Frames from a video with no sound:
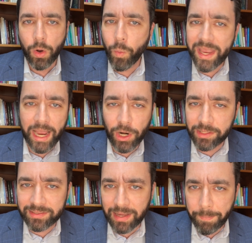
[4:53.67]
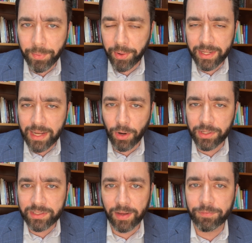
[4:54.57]
We cannot separate
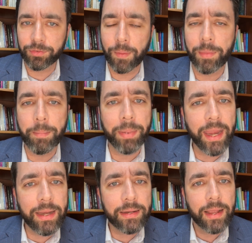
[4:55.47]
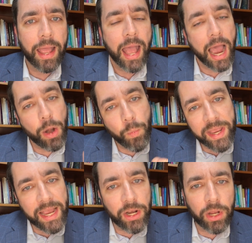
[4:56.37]
ourselves from the pain, and we
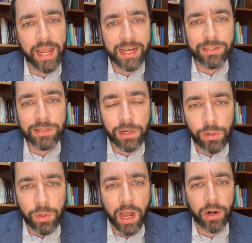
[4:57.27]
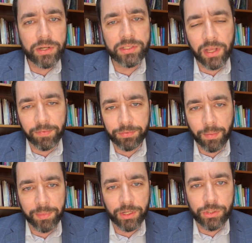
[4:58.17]
cannot exclude ourselves
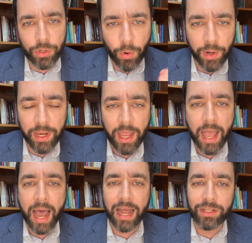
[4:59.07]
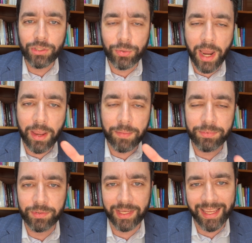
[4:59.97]
from the joy and
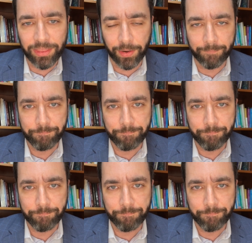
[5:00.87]
triumphs either.